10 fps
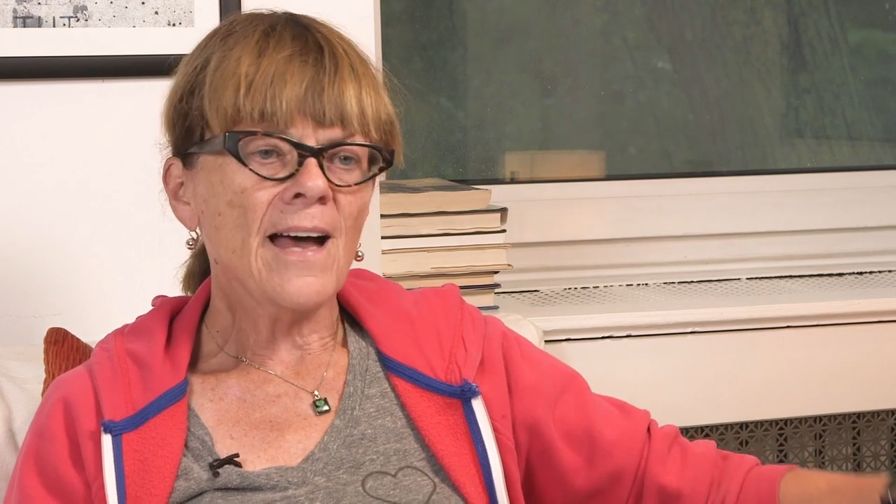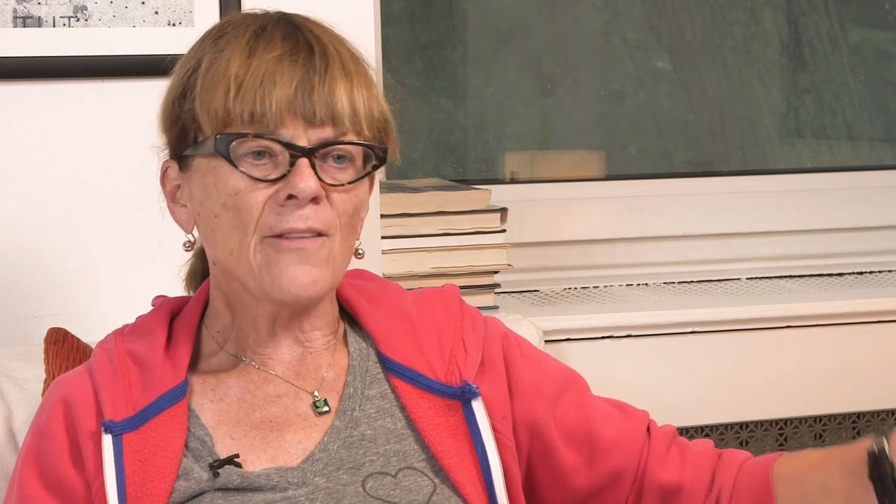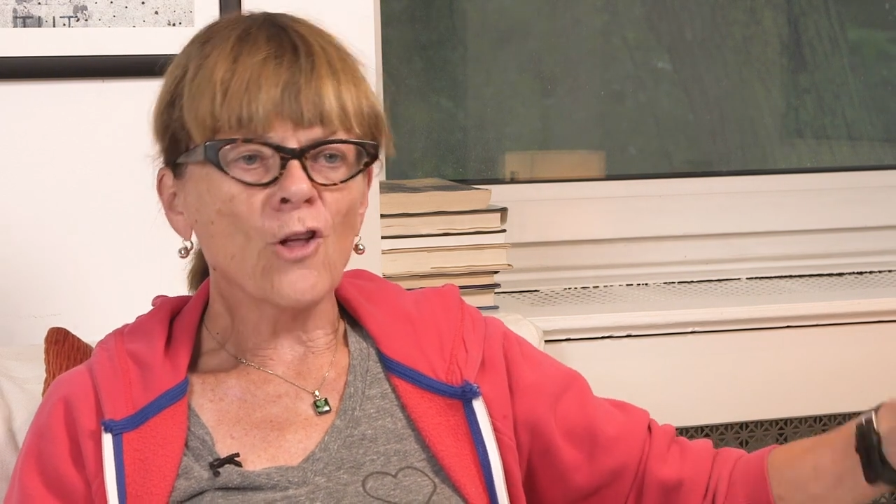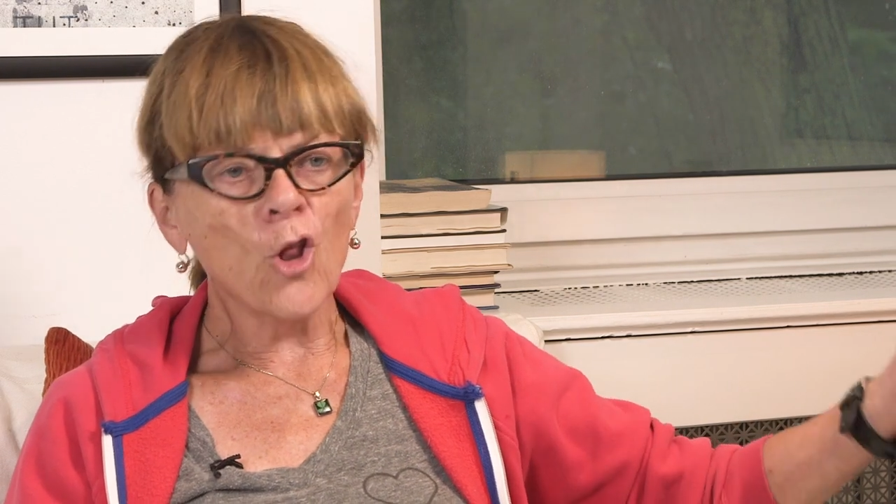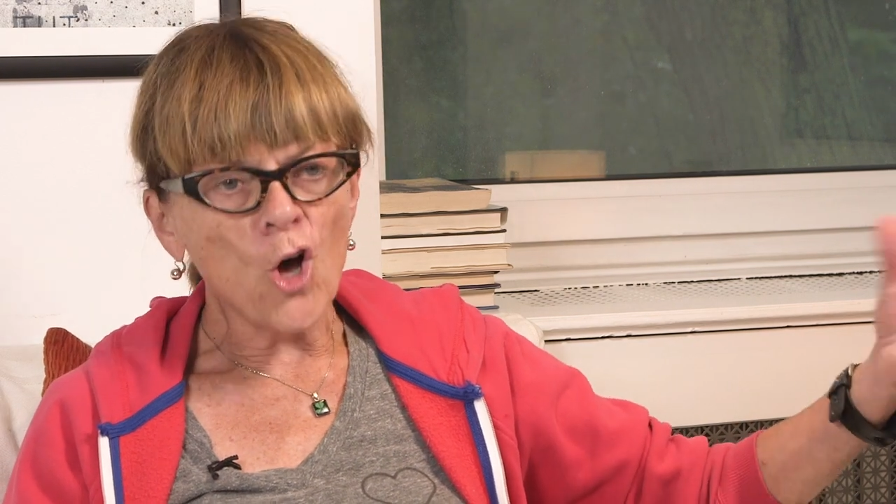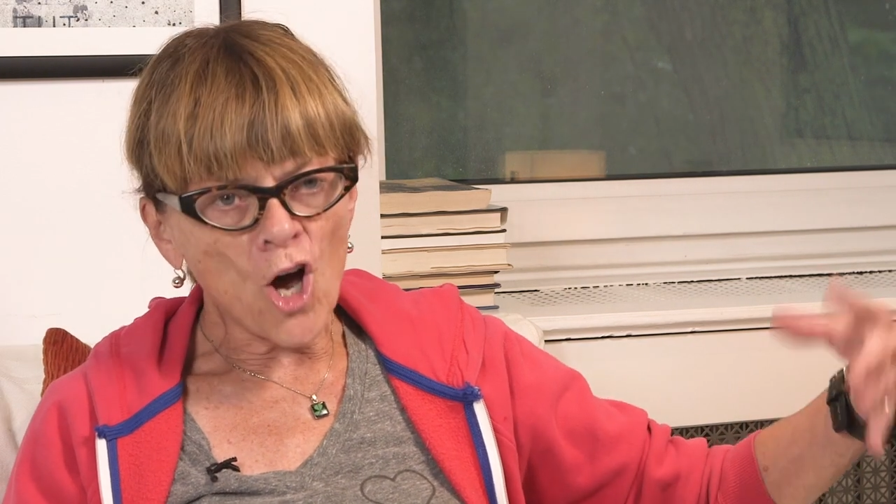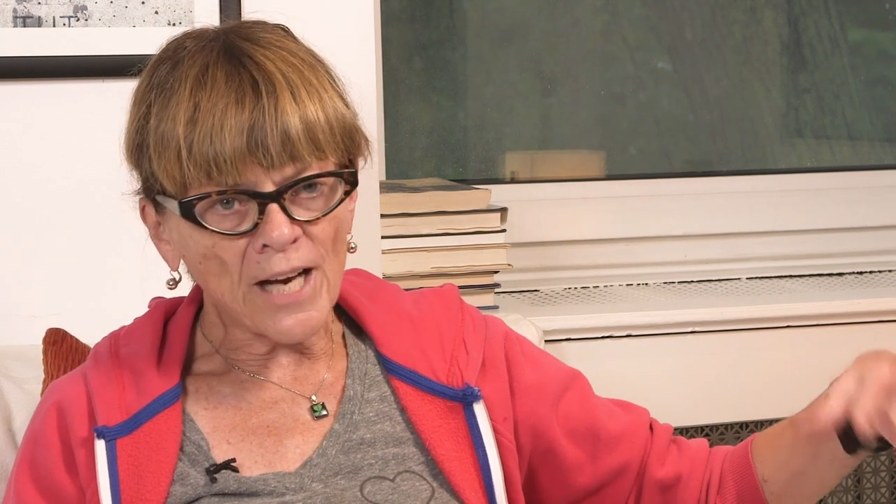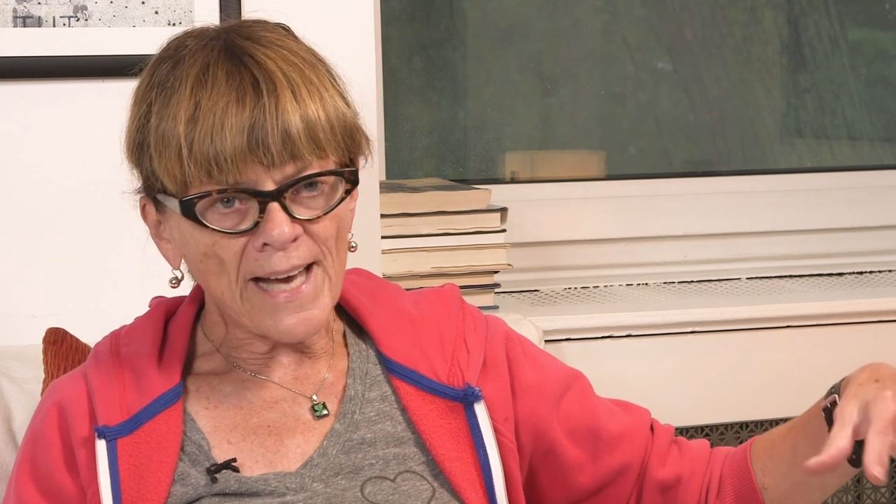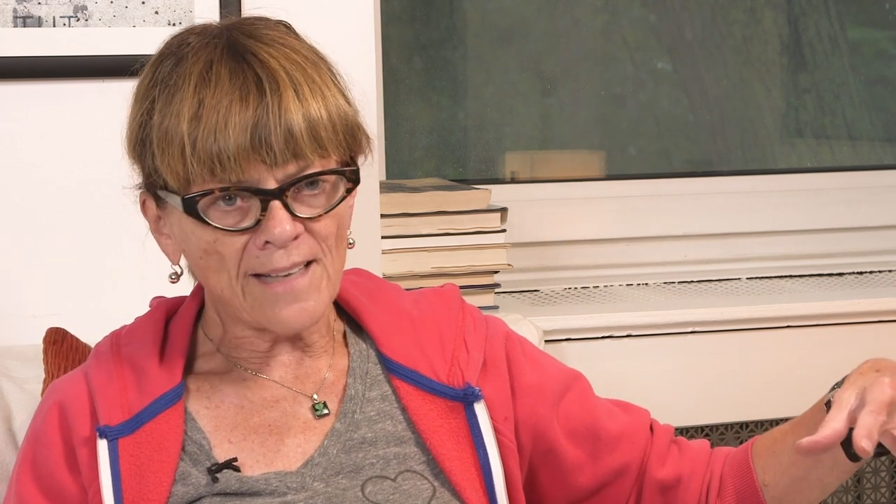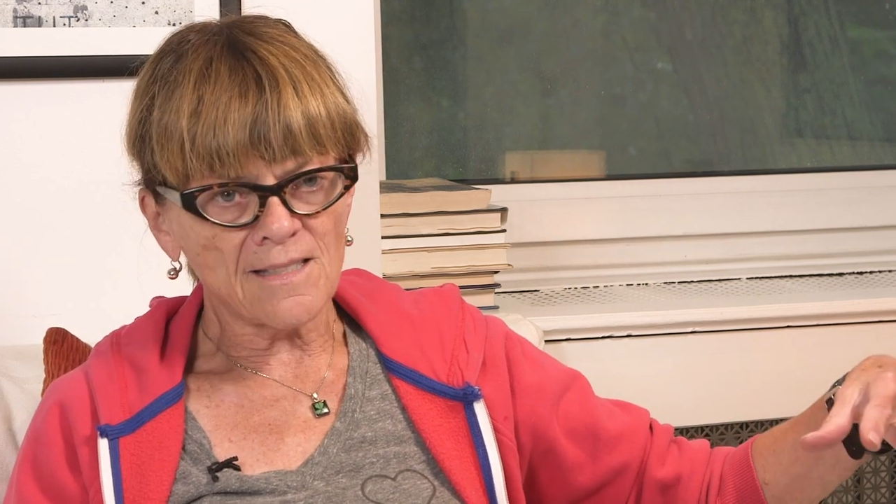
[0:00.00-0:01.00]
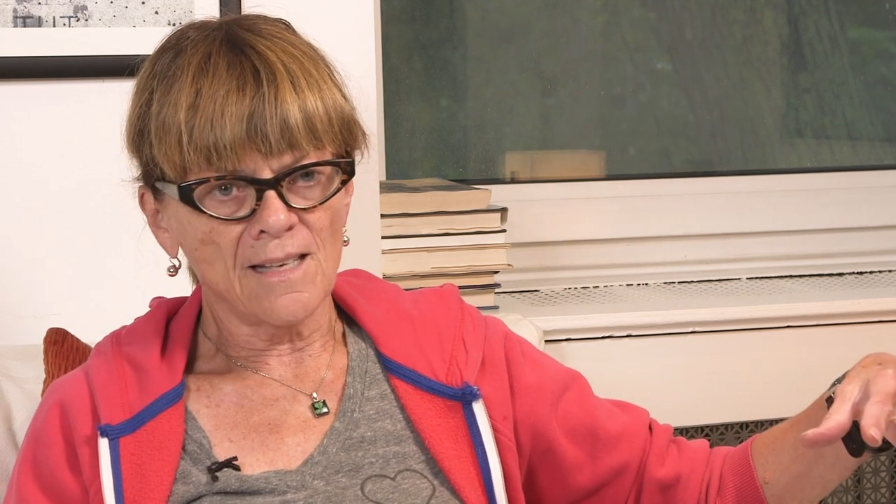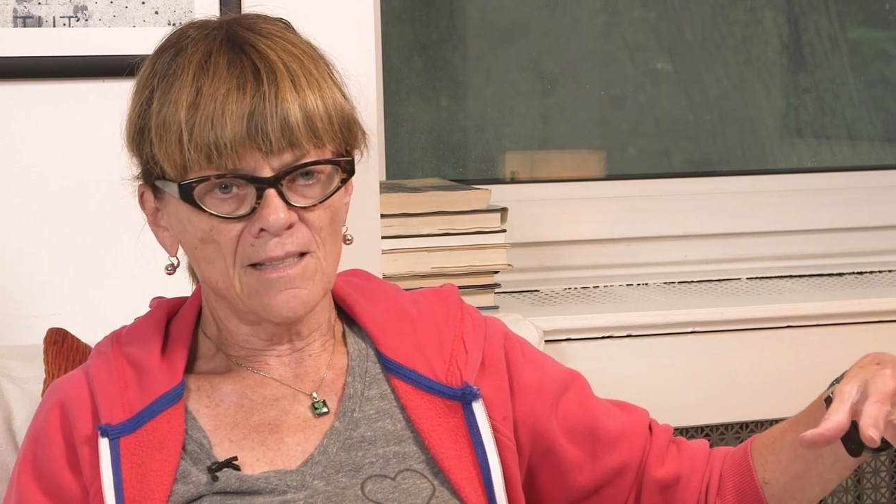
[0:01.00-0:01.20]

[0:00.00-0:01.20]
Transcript: and the long-acting